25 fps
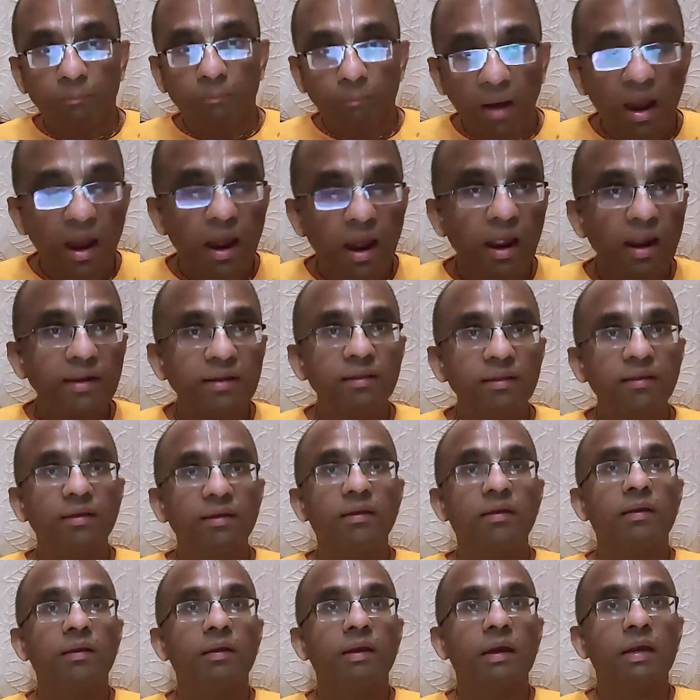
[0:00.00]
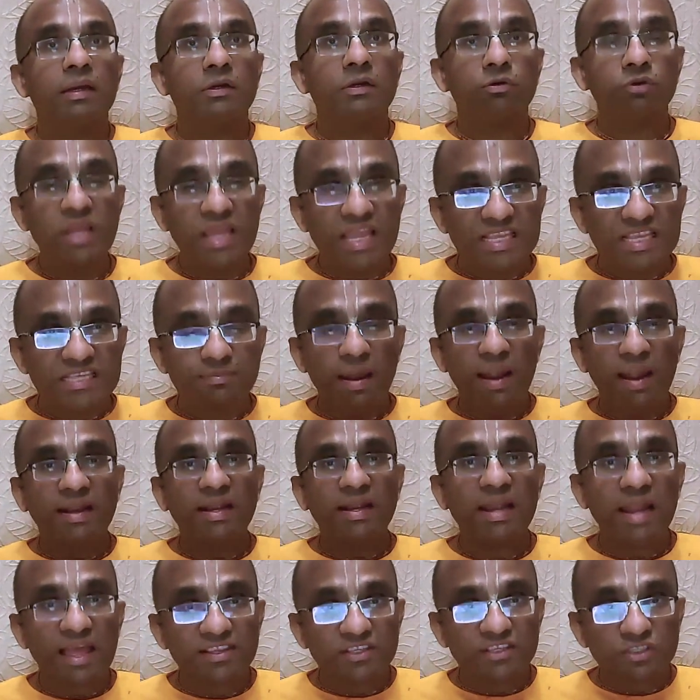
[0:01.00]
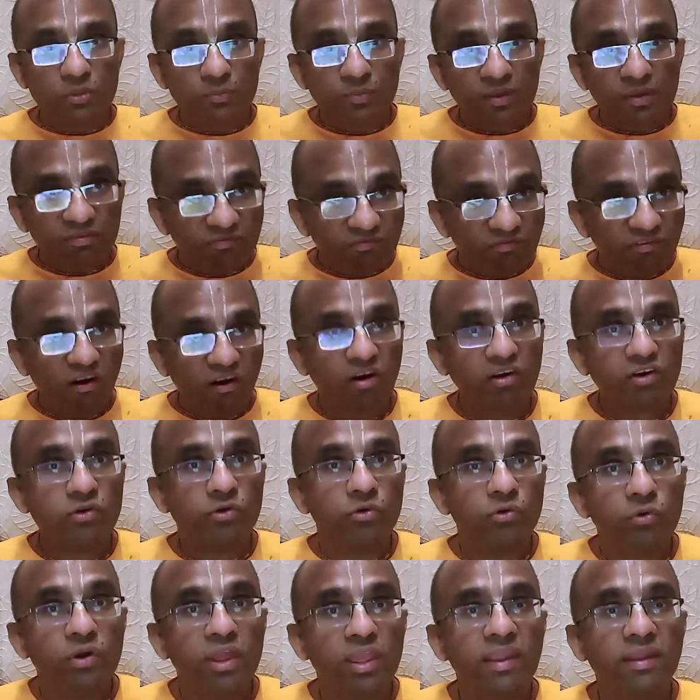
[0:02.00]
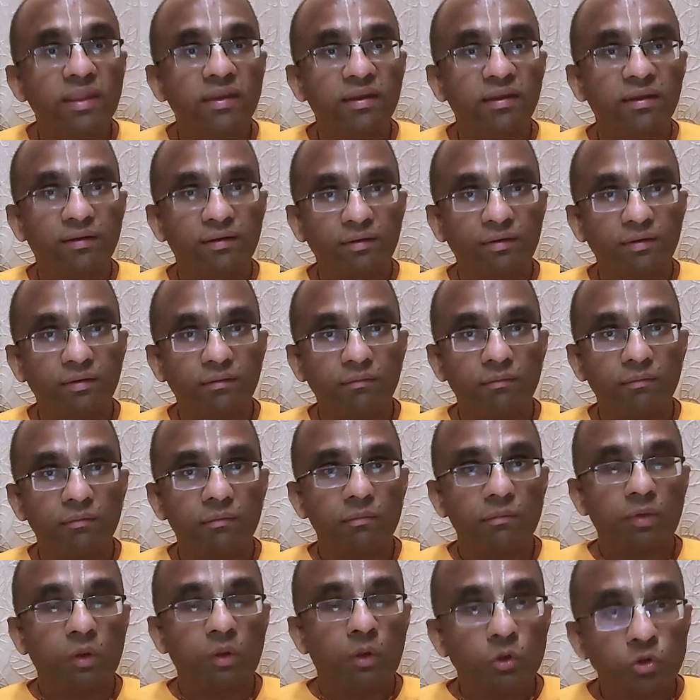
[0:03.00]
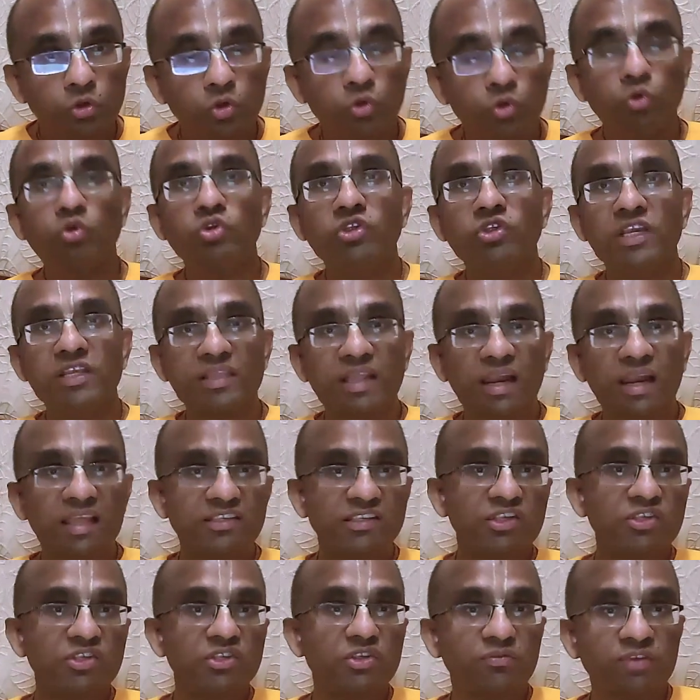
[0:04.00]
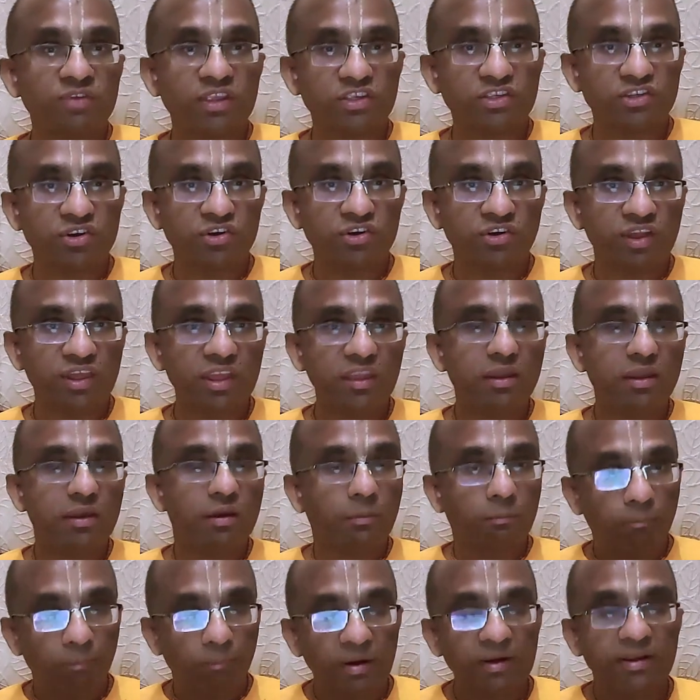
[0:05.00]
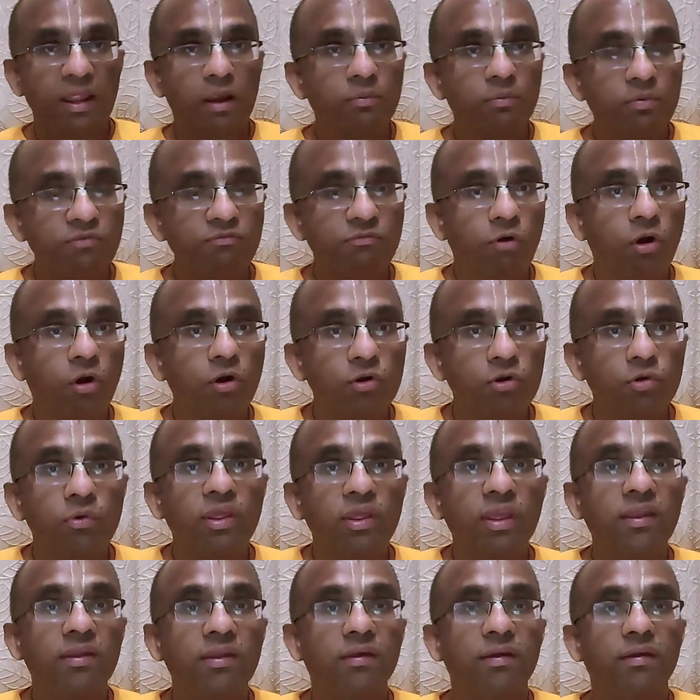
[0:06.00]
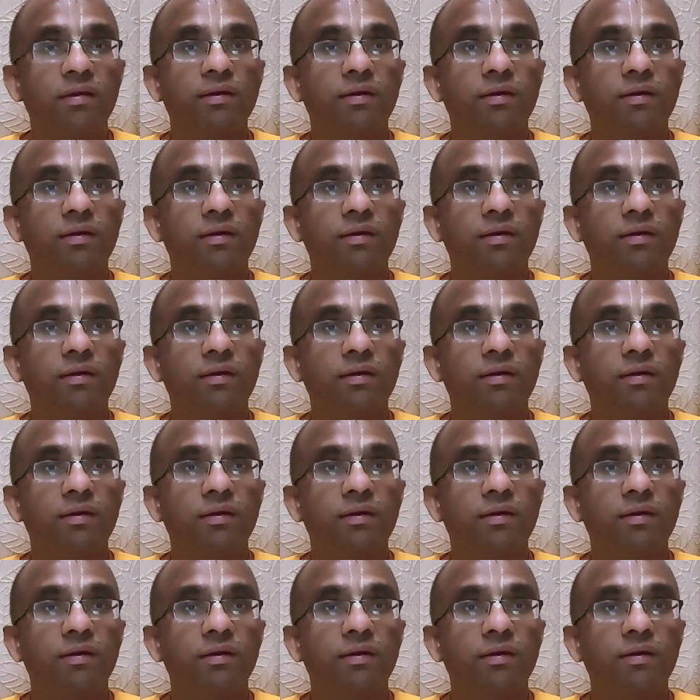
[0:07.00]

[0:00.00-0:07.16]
But today's battle has to be fought today, using the lessons of yesterday, but they have to be fought today.